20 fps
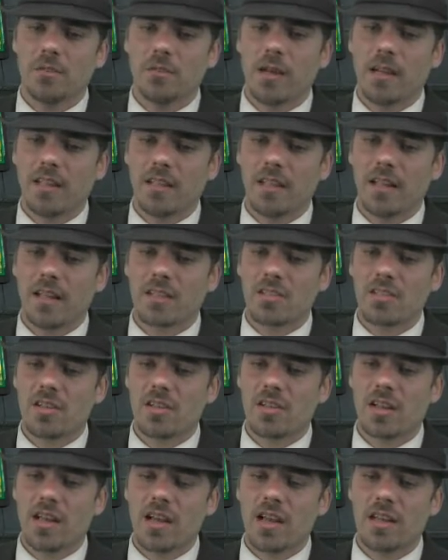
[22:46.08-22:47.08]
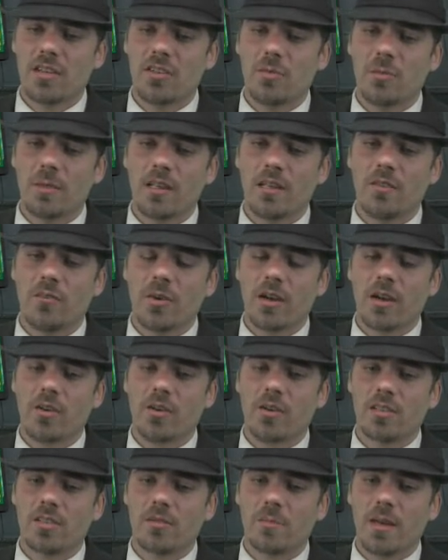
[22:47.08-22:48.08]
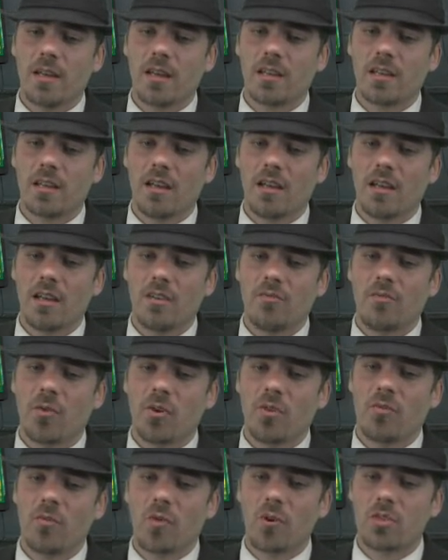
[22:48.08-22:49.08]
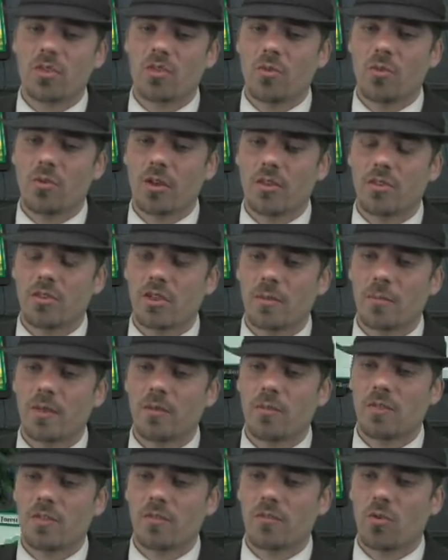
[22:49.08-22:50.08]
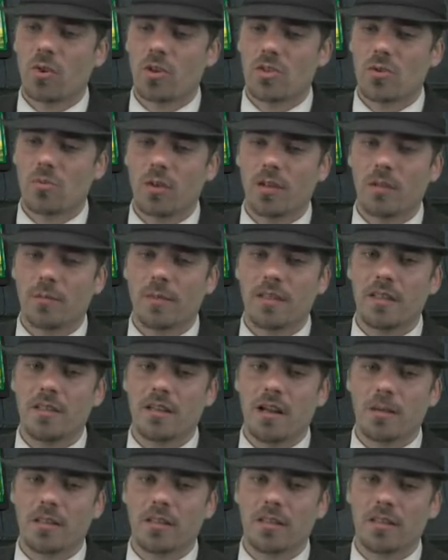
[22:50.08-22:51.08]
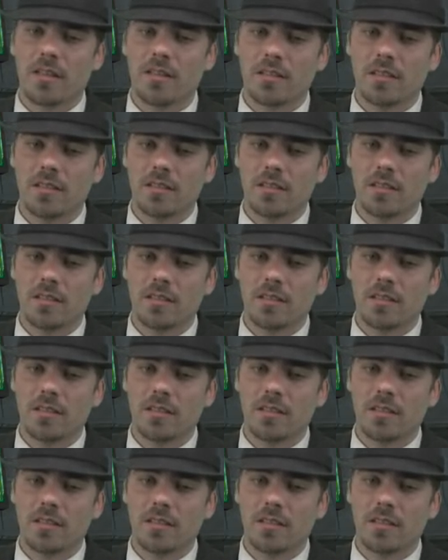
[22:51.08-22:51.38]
Well, next turn, I do believe we are going to make a 4/4 Stonecoil Serpent, which, of course, will be doubled.